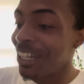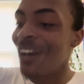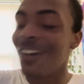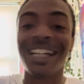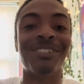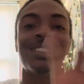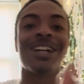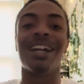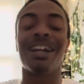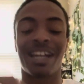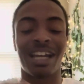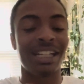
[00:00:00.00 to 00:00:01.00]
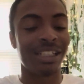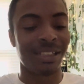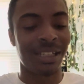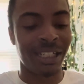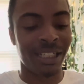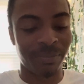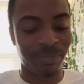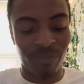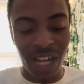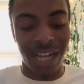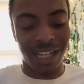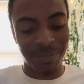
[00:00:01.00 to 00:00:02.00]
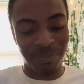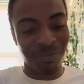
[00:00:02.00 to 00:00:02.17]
I'm sorry. Okay, I need to, fuck.